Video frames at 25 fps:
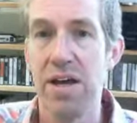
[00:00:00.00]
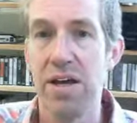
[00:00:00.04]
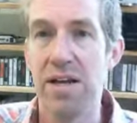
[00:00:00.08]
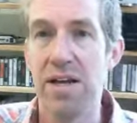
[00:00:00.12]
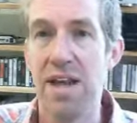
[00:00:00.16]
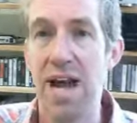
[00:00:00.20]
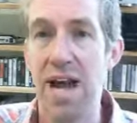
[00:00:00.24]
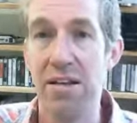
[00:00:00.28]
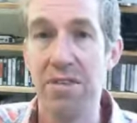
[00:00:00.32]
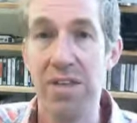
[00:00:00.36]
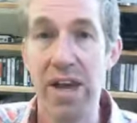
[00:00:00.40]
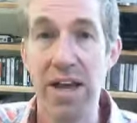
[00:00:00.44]

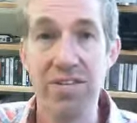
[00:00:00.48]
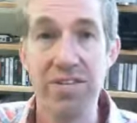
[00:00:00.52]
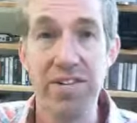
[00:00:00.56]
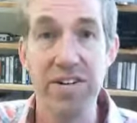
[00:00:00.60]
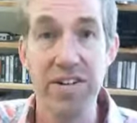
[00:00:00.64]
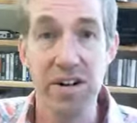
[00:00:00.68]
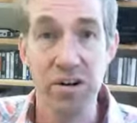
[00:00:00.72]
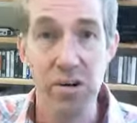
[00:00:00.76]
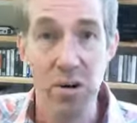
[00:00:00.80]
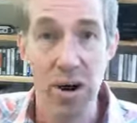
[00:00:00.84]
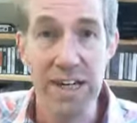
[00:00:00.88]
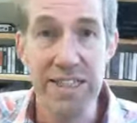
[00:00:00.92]
Now, that's
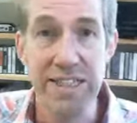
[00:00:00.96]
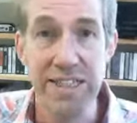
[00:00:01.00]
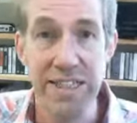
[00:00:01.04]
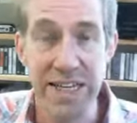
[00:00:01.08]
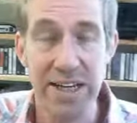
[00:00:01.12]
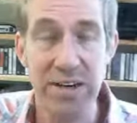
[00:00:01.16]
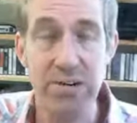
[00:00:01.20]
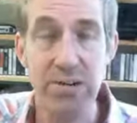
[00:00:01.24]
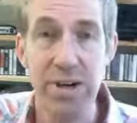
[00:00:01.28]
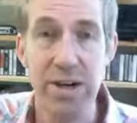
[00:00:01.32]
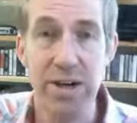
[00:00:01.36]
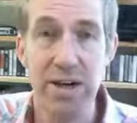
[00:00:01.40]
a
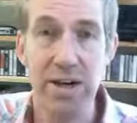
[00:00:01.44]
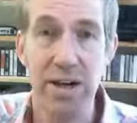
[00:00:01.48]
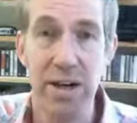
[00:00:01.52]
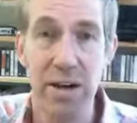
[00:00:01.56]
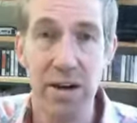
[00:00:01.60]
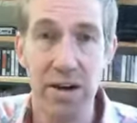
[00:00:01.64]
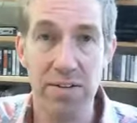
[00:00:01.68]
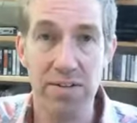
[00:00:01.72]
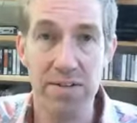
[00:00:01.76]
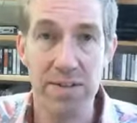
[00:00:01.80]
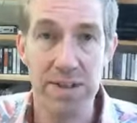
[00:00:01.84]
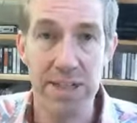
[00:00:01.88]
criterion
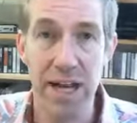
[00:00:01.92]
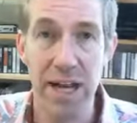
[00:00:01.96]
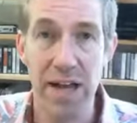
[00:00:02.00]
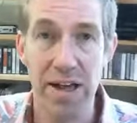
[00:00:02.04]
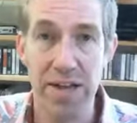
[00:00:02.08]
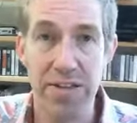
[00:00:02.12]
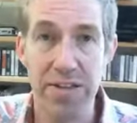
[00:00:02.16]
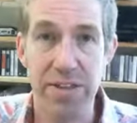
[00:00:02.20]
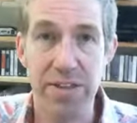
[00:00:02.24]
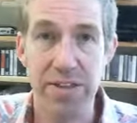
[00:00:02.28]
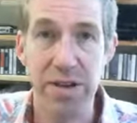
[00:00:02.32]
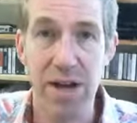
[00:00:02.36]
of
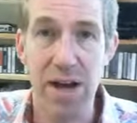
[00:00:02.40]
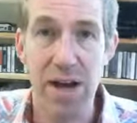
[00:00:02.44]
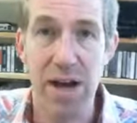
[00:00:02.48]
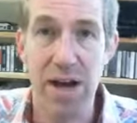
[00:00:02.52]
death.